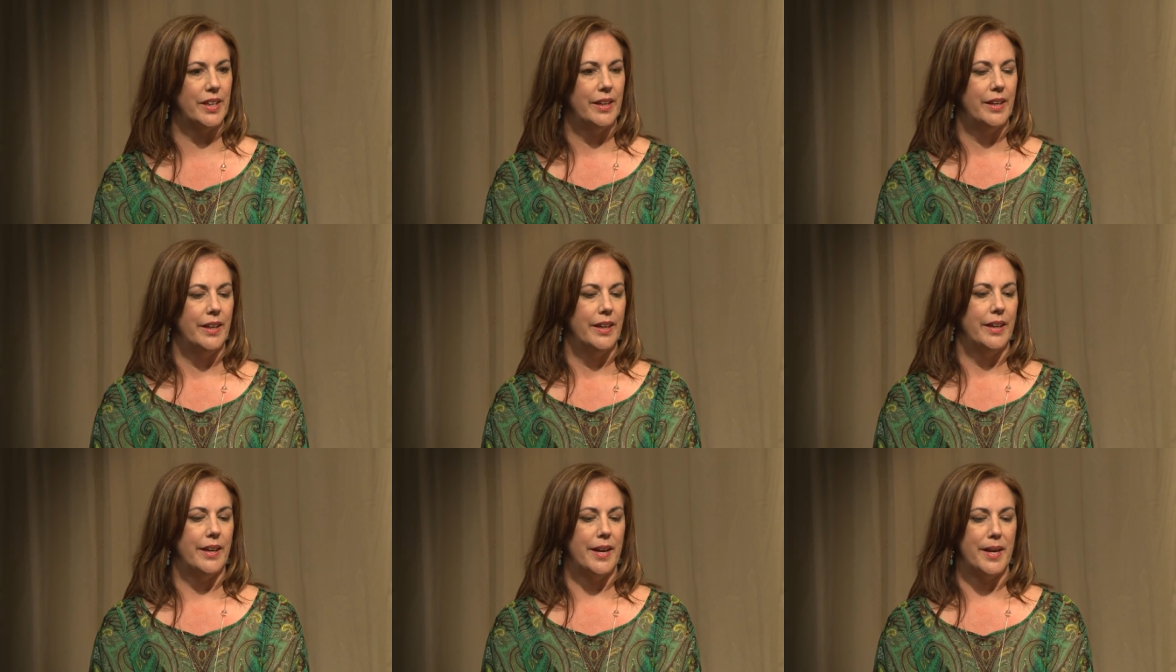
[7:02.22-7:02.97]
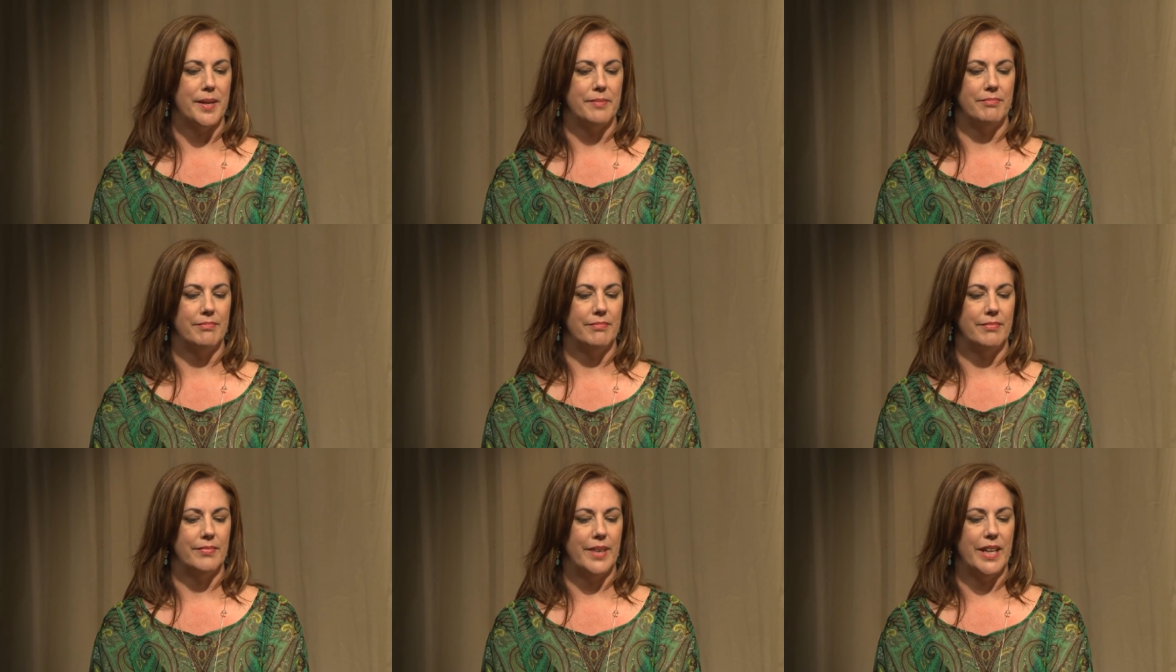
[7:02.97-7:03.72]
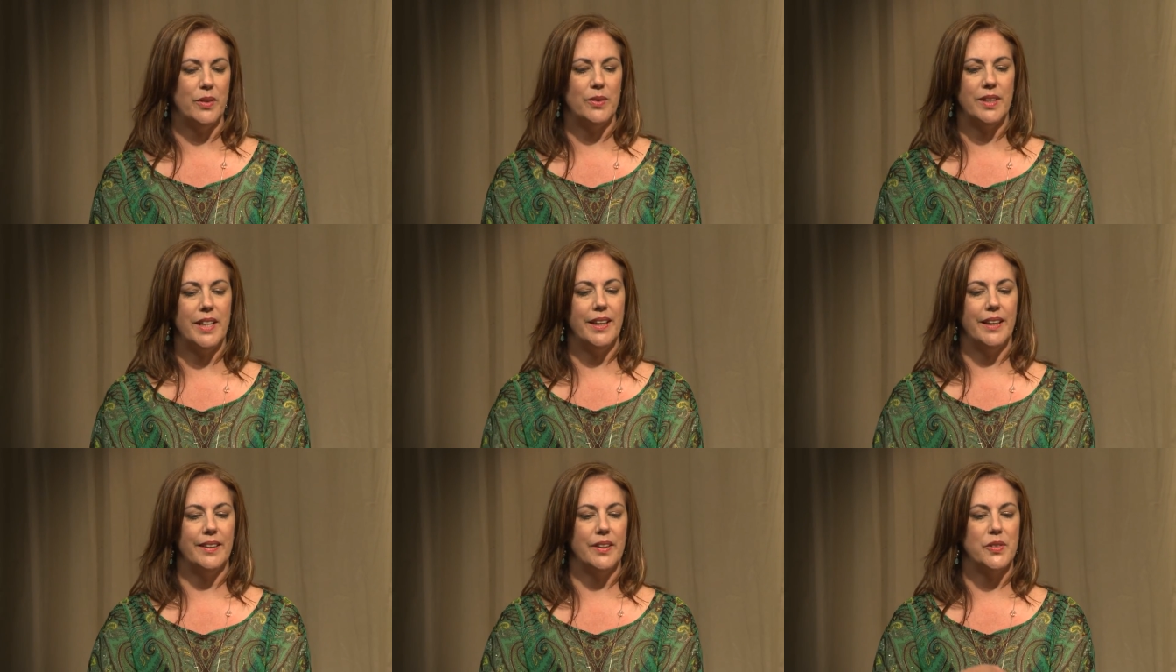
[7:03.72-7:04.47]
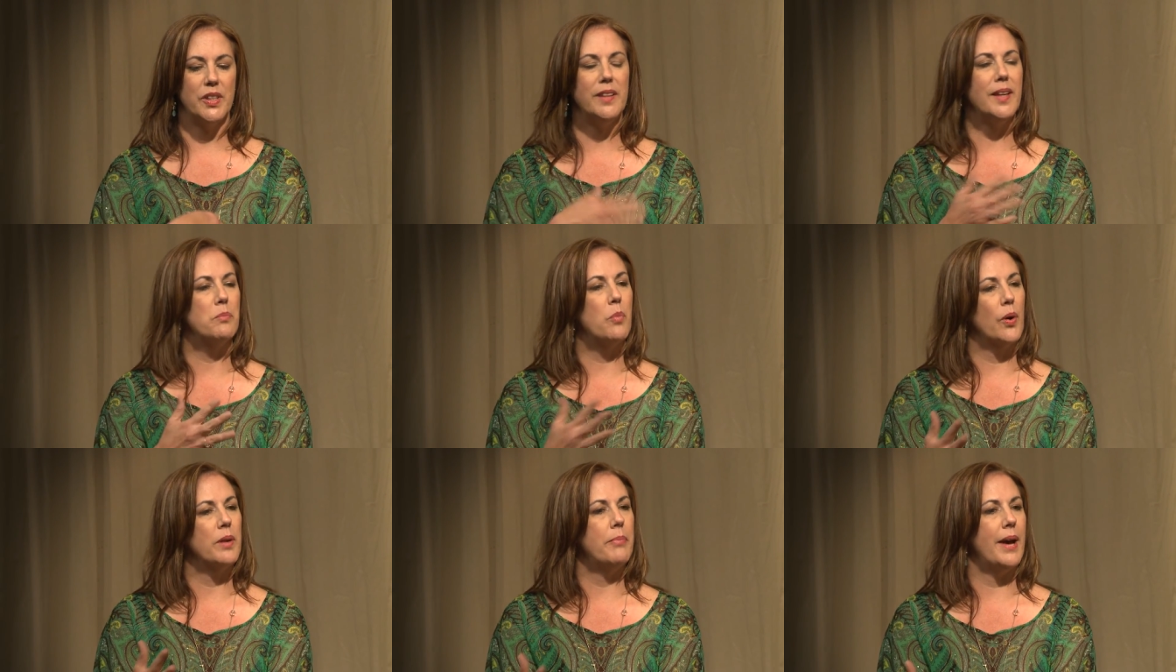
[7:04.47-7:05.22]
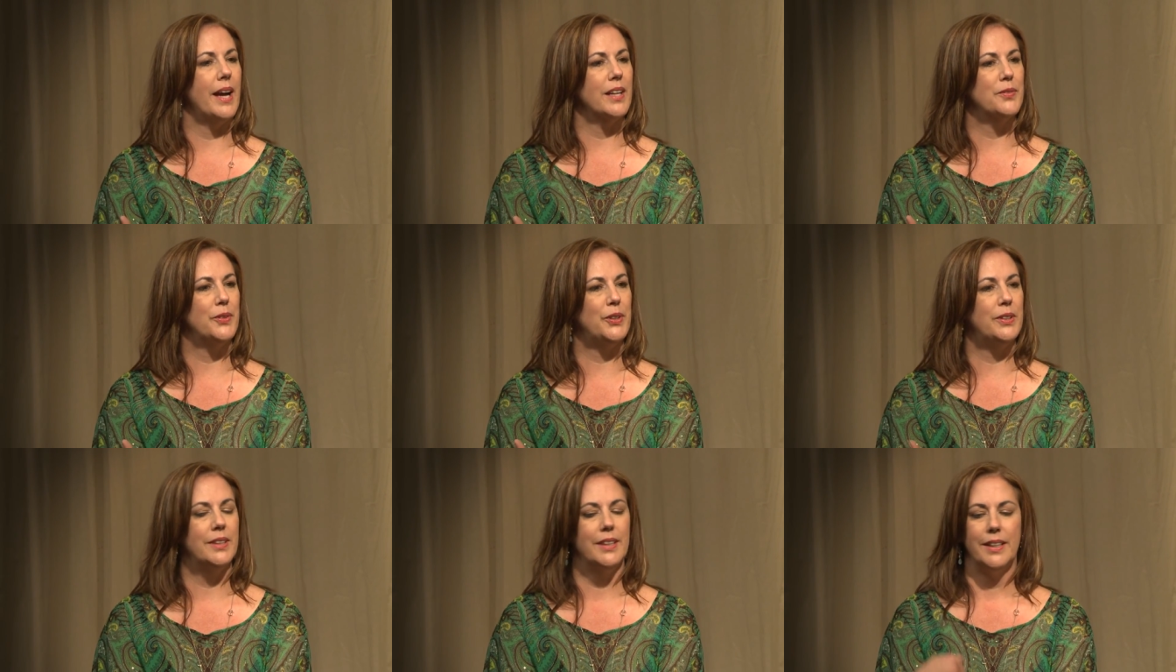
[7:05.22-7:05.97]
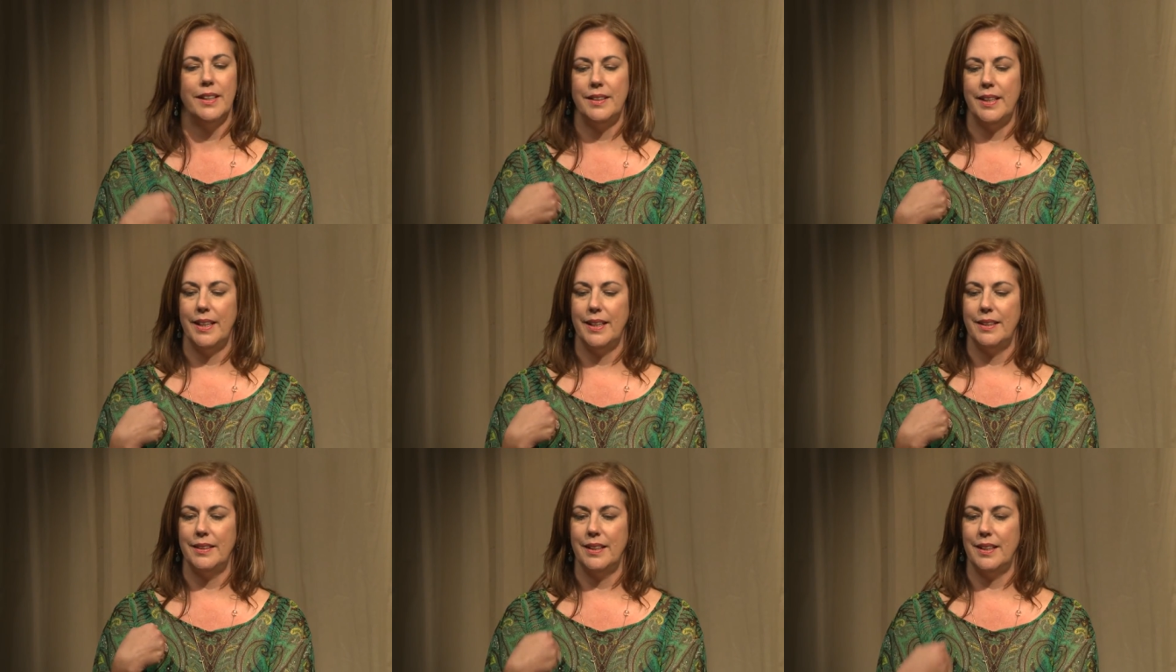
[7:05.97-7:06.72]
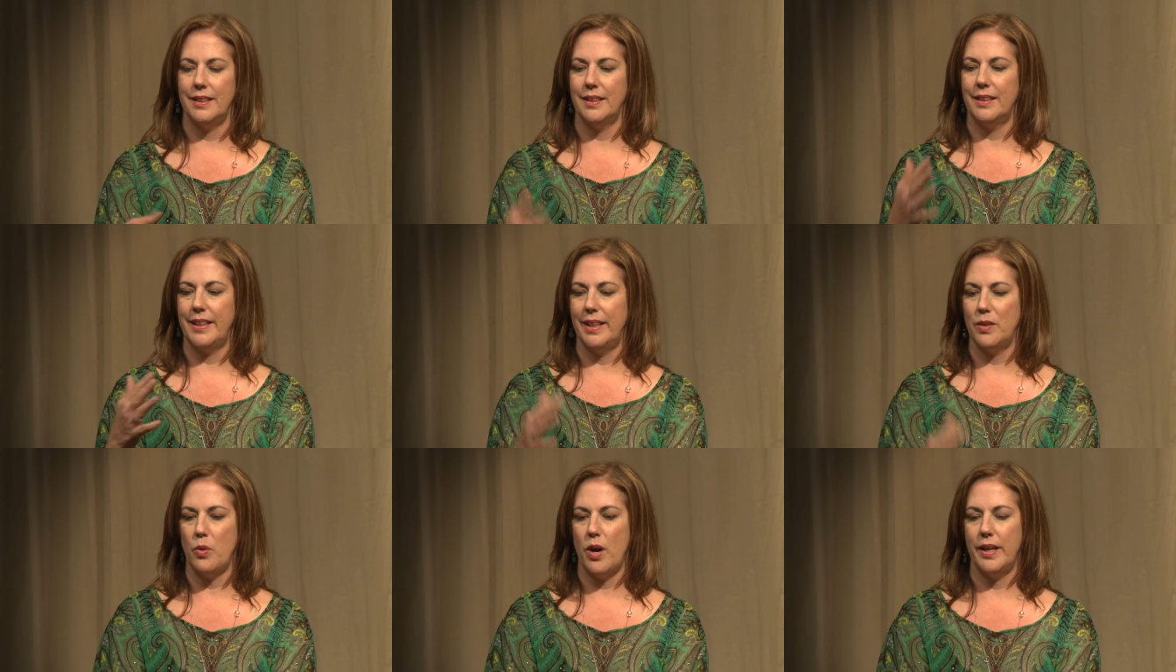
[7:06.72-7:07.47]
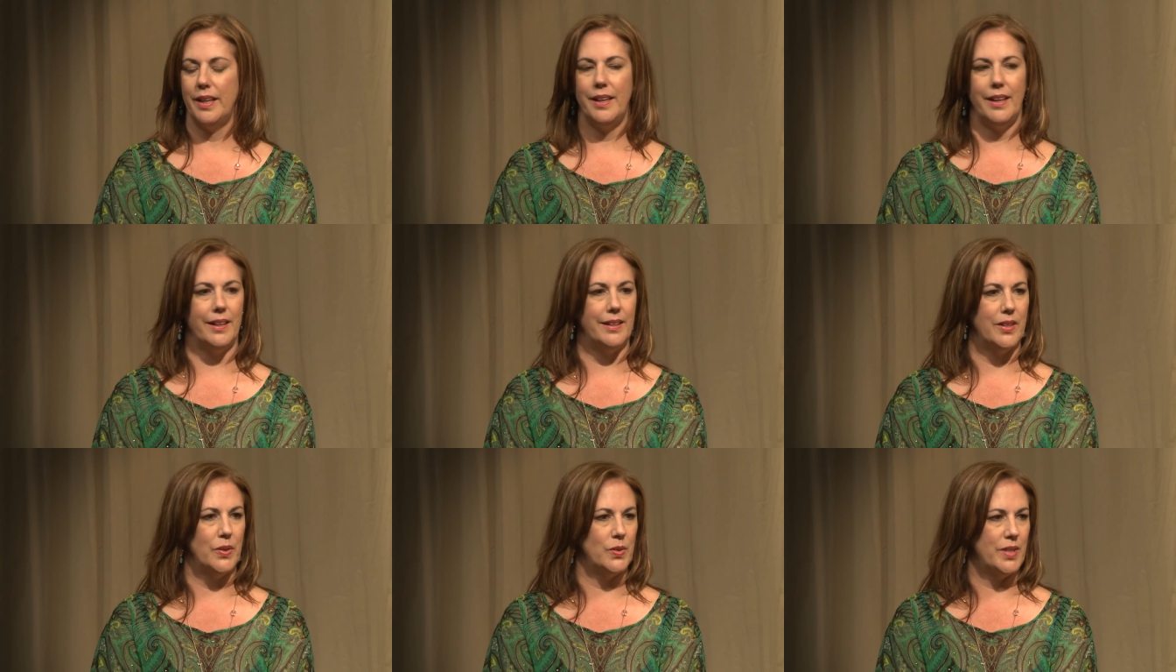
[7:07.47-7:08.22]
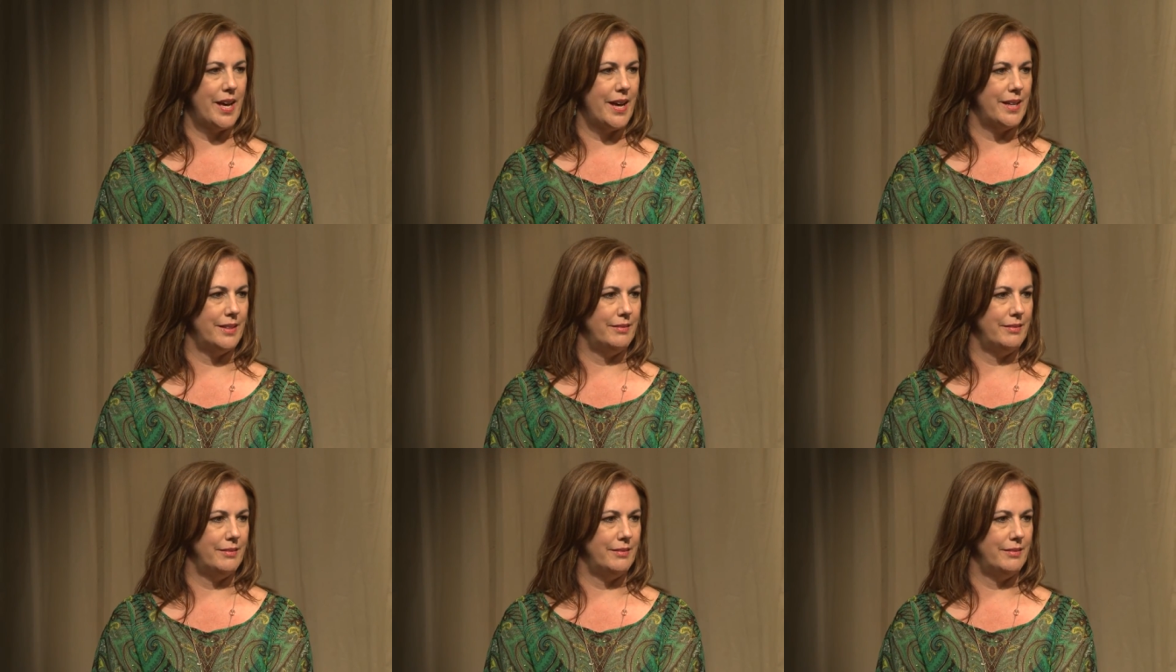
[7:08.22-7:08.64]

Mm -hmm. um, I don't think there's anything more impactful than a little kid walking in who's had,